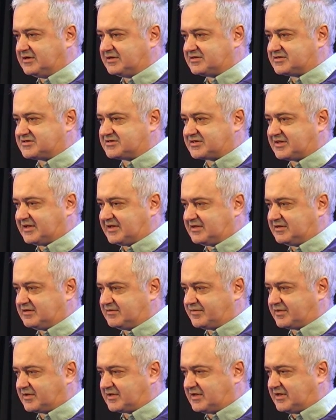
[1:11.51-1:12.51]
the scale
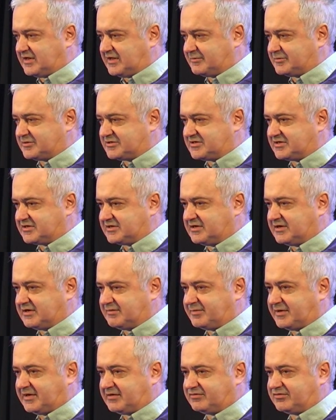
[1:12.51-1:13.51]
of a calamity
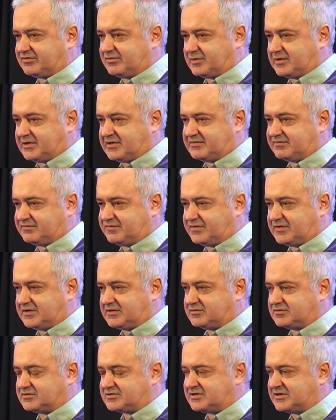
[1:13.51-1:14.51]
about to
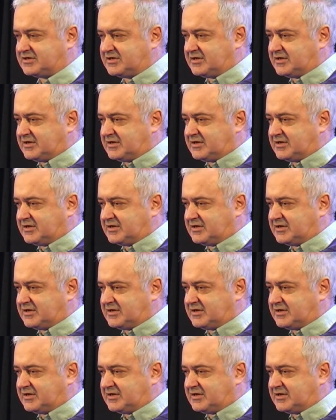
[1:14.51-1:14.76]
unfold.